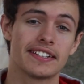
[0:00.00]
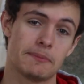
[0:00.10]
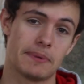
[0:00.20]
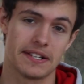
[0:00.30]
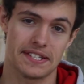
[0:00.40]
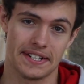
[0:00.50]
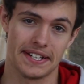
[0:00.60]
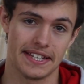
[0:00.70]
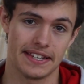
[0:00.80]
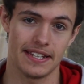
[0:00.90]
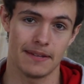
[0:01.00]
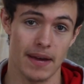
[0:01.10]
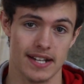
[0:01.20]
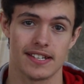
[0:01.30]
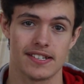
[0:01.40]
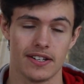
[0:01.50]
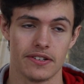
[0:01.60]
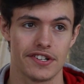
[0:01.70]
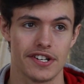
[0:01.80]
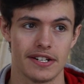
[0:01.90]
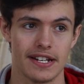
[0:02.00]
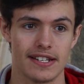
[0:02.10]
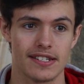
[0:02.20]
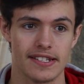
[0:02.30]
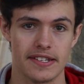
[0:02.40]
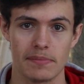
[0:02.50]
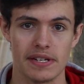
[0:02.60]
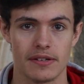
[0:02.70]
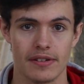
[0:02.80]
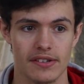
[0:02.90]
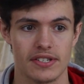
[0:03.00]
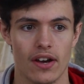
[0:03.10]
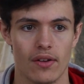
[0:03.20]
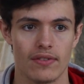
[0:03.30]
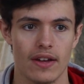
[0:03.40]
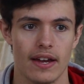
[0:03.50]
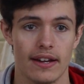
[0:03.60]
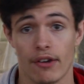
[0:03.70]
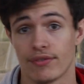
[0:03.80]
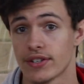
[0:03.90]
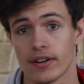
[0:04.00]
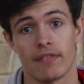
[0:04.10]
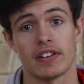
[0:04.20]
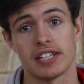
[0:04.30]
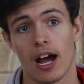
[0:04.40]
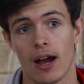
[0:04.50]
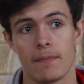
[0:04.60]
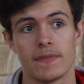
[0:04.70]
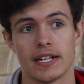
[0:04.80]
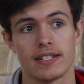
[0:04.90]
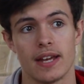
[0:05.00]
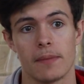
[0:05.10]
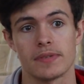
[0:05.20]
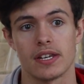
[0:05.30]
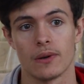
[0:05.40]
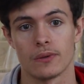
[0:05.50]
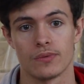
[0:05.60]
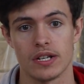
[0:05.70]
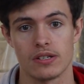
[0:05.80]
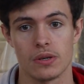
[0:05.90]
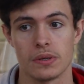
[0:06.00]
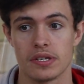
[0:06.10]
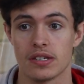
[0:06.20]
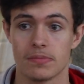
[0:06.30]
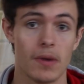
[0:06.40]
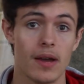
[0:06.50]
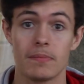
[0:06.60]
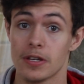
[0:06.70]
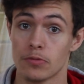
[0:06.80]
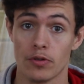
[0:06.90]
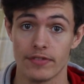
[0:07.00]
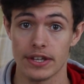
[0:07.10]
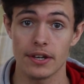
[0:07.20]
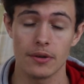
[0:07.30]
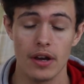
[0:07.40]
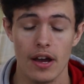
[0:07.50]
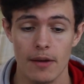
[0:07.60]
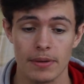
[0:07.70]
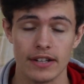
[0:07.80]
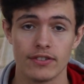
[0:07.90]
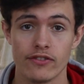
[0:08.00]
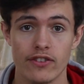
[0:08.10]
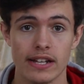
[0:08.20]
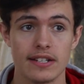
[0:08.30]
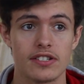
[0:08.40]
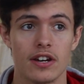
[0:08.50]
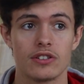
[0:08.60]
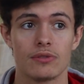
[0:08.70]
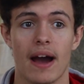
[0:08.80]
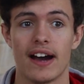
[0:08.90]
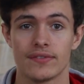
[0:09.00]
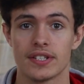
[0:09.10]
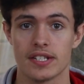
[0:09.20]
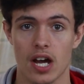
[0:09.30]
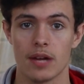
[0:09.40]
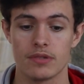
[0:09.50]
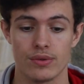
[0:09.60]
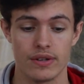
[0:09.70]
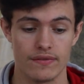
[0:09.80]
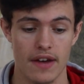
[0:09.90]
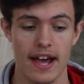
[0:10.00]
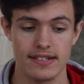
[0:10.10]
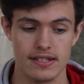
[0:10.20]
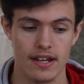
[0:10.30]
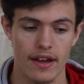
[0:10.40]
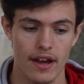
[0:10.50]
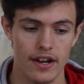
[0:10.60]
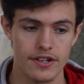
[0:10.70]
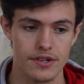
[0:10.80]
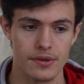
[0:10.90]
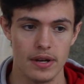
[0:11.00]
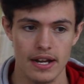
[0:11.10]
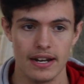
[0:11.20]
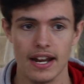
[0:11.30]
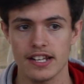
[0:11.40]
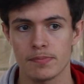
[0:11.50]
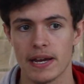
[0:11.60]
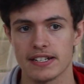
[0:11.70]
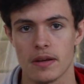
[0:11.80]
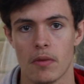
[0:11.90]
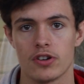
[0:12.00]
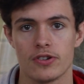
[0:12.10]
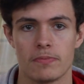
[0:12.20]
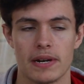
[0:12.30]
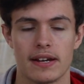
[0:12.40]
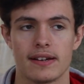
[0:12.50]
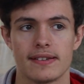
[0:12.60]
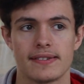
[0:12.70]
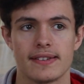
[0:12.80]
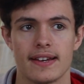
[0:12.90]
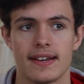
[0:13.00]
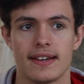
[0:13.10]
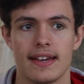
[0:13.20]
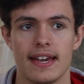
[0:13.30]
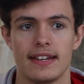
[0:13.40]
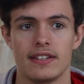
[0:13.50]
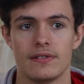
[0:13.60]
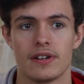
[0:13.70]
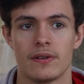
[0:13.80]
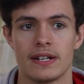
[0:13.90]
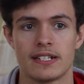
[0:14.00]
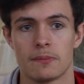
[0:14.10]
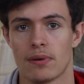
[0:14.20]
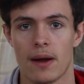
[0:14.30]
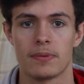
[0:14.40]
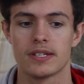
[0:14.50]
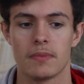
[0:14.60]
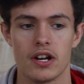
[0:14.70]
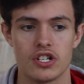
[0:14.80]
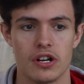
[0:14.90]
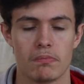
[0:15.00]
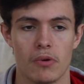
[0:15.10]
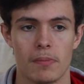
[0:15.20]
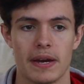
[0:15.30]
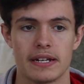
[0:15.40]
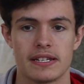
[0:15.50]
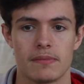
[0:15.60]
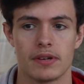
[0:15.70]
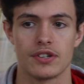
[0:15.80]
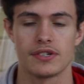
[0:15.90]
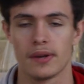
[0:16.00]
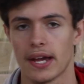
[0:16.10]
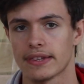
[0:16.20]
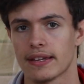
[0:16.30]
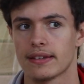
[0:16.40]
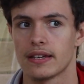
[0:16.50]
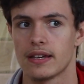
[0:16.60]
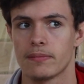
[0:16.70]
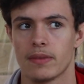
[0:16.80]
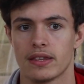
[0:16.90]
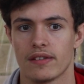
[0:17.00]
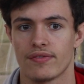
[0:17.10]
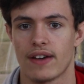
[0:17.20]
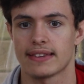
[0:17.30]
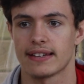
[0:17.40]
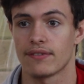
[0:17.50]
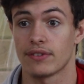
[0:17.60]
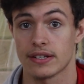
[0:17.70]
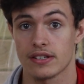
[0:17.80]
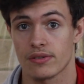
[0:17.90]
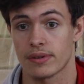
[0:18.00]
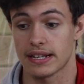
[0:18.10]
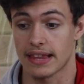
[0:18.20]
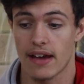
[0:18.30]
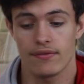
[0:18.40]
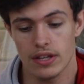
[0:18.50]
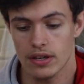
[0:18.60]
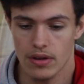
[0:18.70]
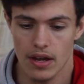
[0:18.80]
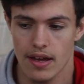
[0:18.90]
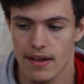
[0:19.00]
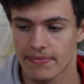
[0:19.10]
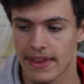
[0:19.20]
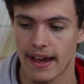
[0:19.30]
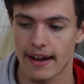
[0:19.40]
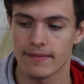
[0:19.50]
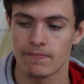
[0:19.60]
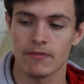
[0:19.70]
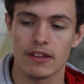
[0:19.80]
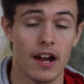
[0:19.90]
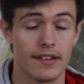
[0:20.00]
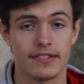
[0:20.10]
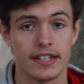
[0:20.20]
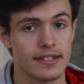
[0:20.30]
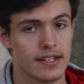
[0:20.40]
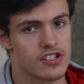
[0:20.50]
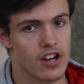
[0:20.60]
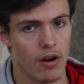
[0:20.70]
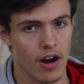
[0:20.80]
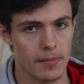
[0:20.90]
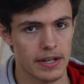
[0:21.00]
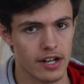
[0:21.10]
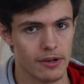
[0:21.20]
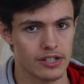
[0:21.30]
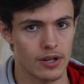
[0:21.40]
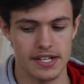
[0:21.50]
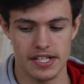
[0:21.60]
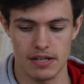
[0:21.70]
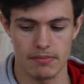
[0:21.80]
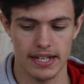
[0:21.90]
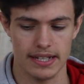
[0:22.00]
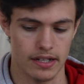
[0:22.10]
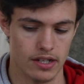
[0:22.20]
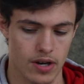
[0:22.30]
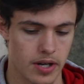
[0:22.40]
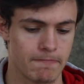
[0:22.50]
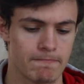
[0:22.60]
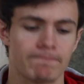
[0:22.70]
that personally the better solution is to simply do it yourself. Now, if you don't have the time, then DM's Guild resources might be more for you, but if you feel as though you have the time to invest and you less picked a module because you don't need to prep as much, and more picked it because you like the theme and the fact that everything's already there for you, then I think there's no harm in going crazy and making it your own.